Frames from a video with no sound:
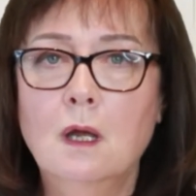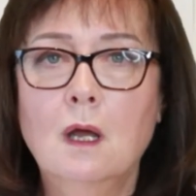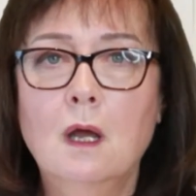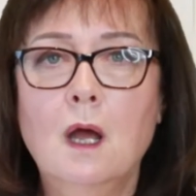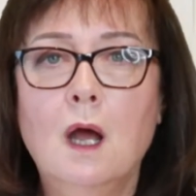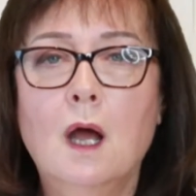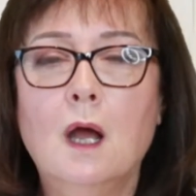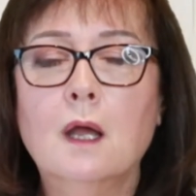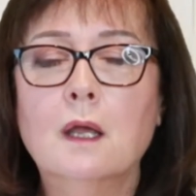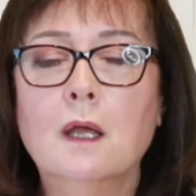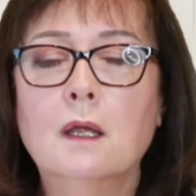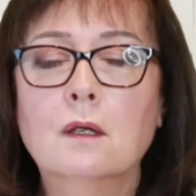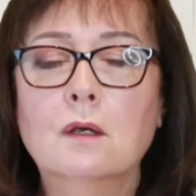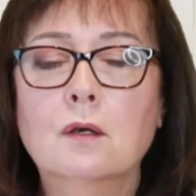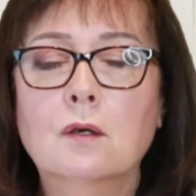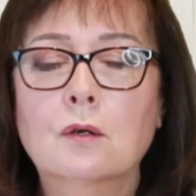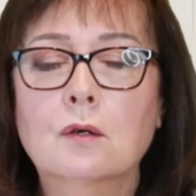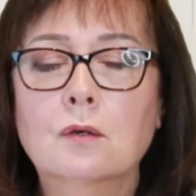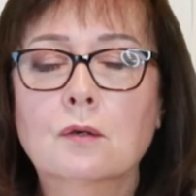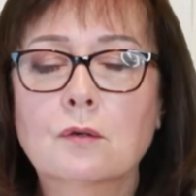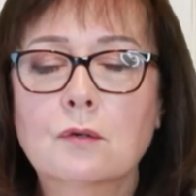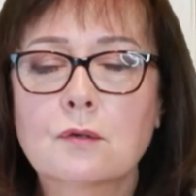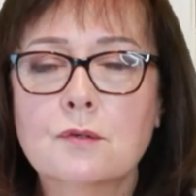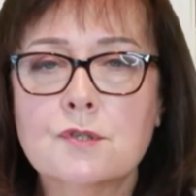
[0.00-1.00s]
I
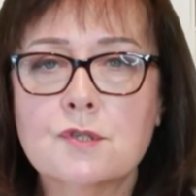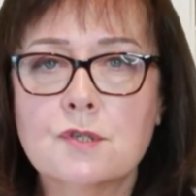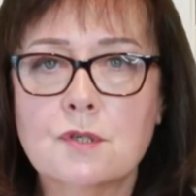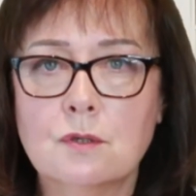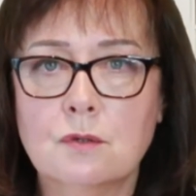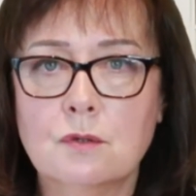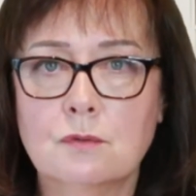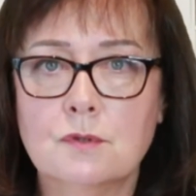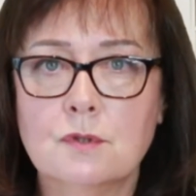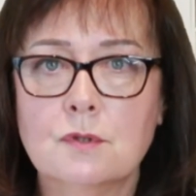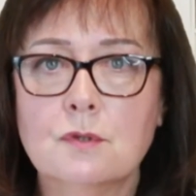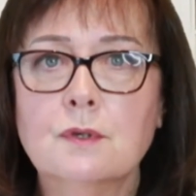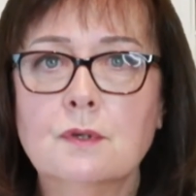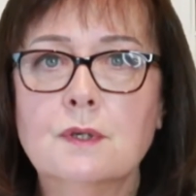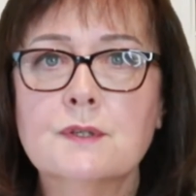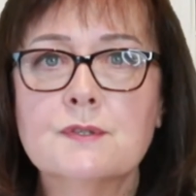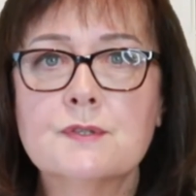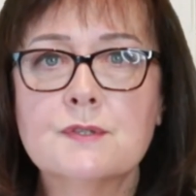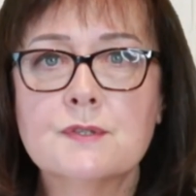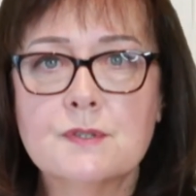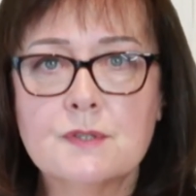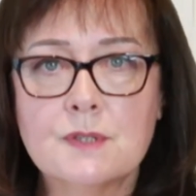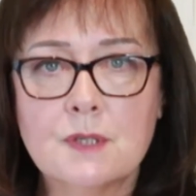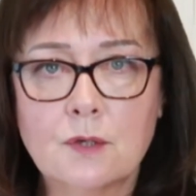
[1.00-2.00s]
urge you to
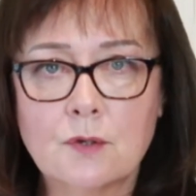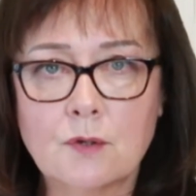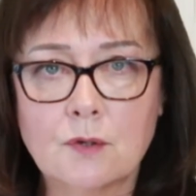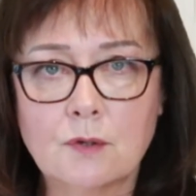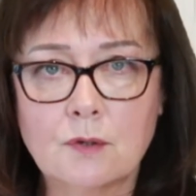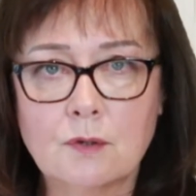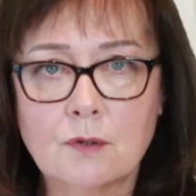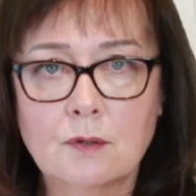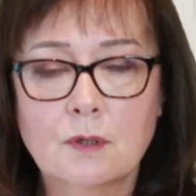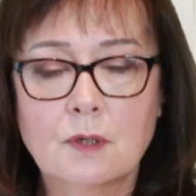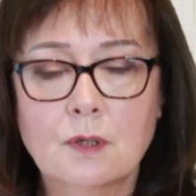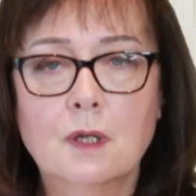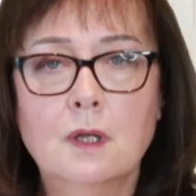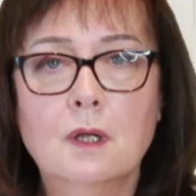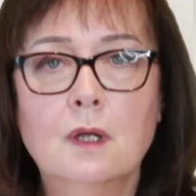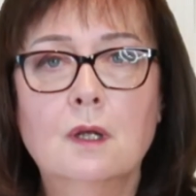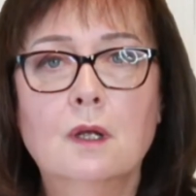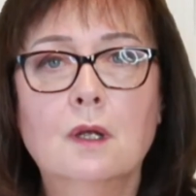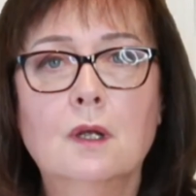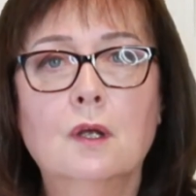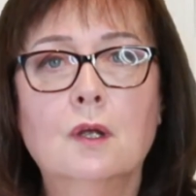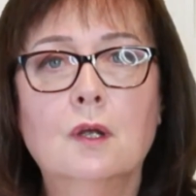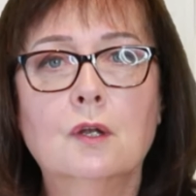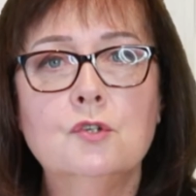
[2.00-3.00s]
consider
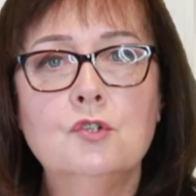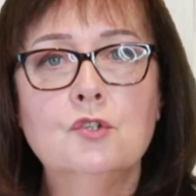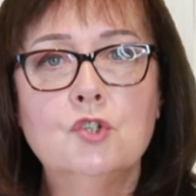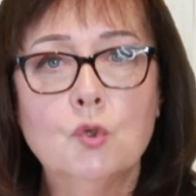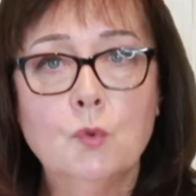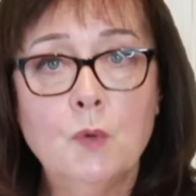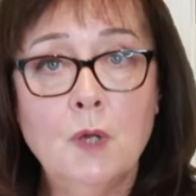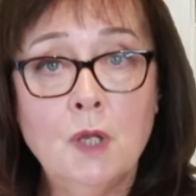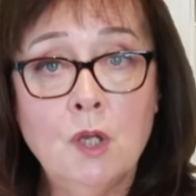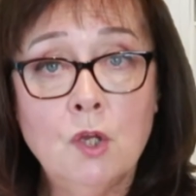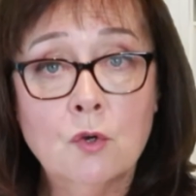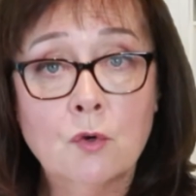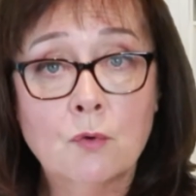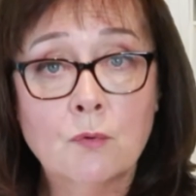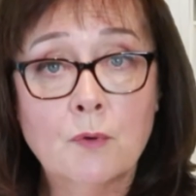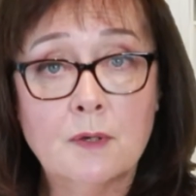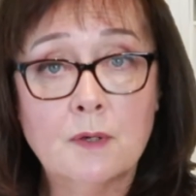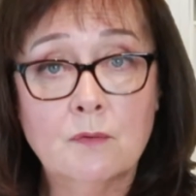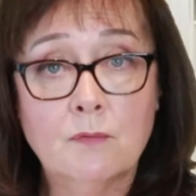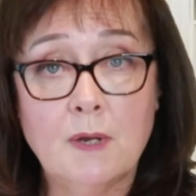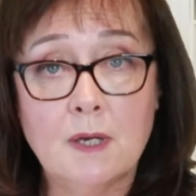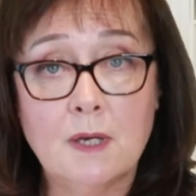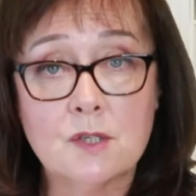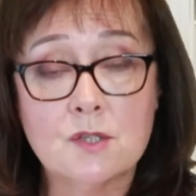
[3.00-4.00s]
doing your
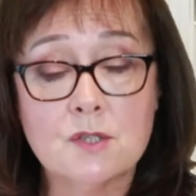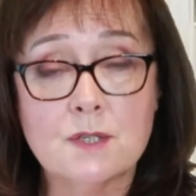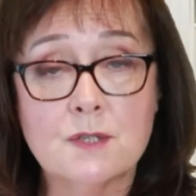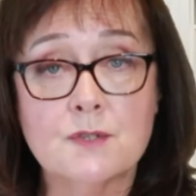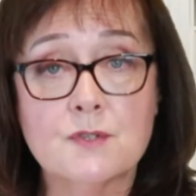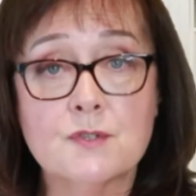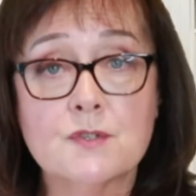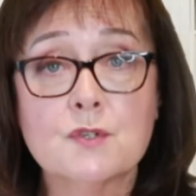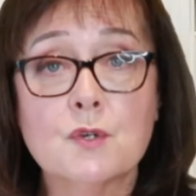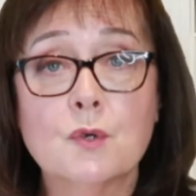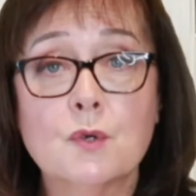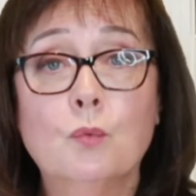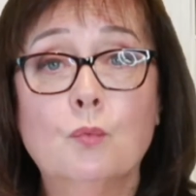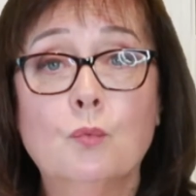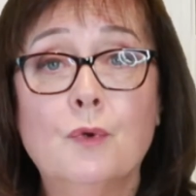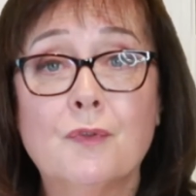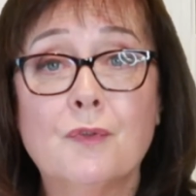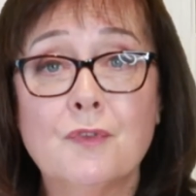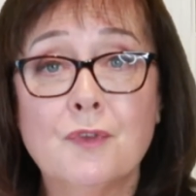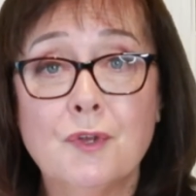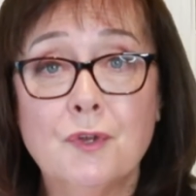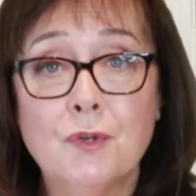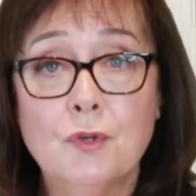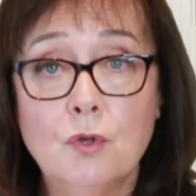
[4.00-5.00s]
renovations with
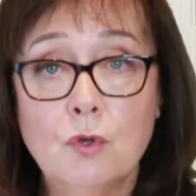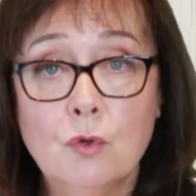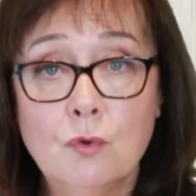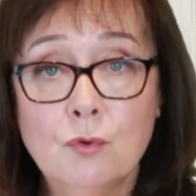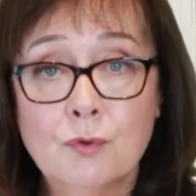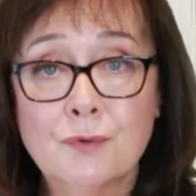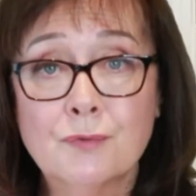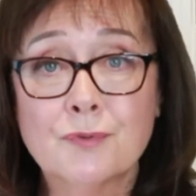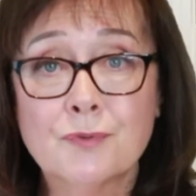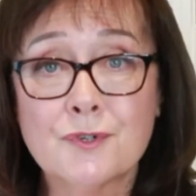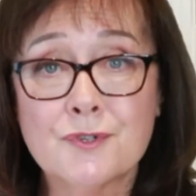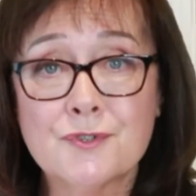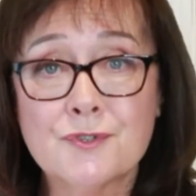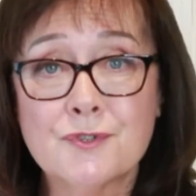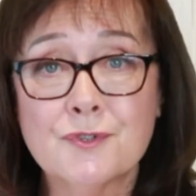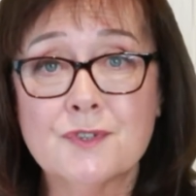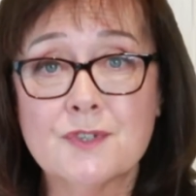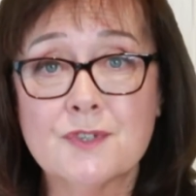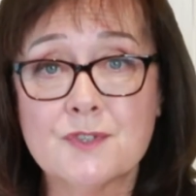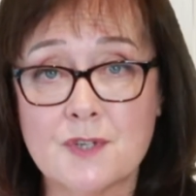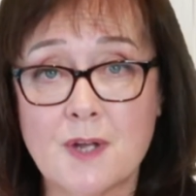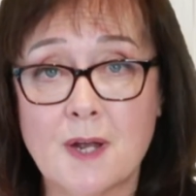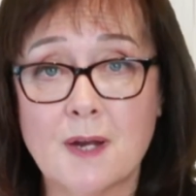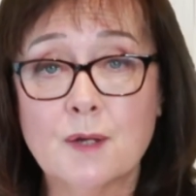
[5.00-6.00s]
universal
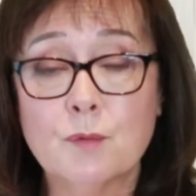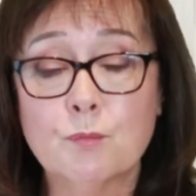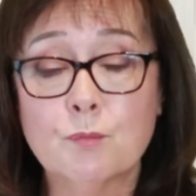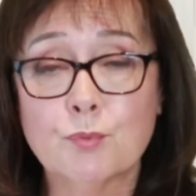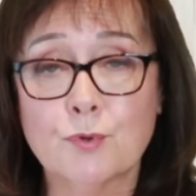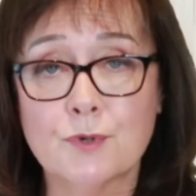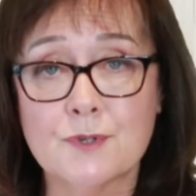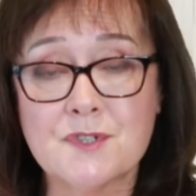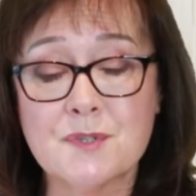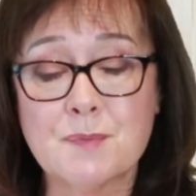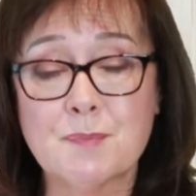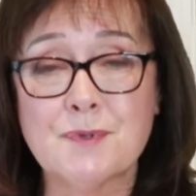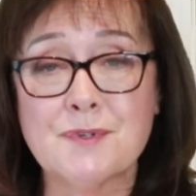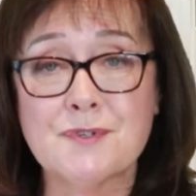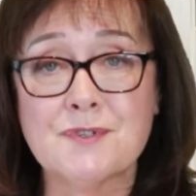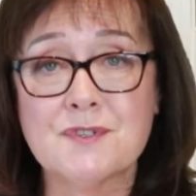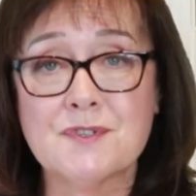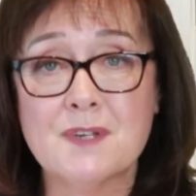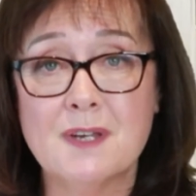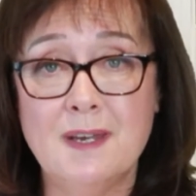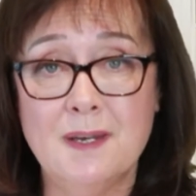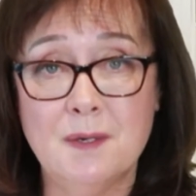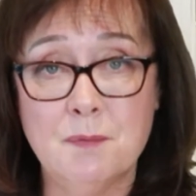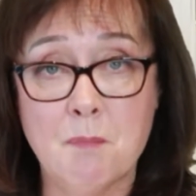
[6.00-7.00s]
design principles
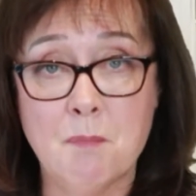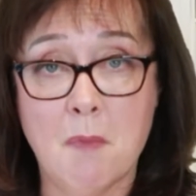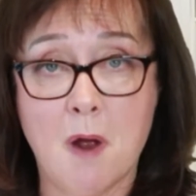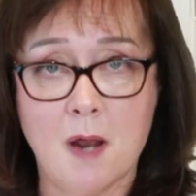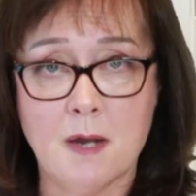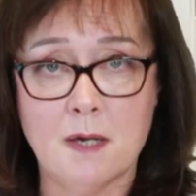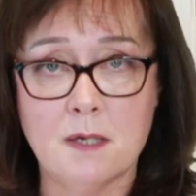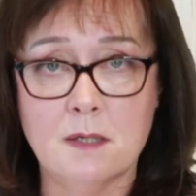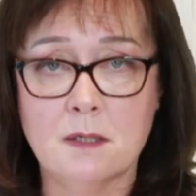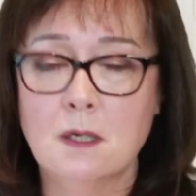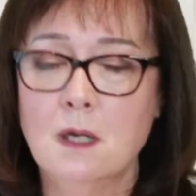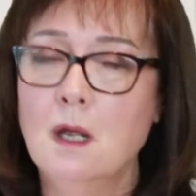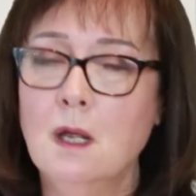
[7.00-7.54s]
in mind.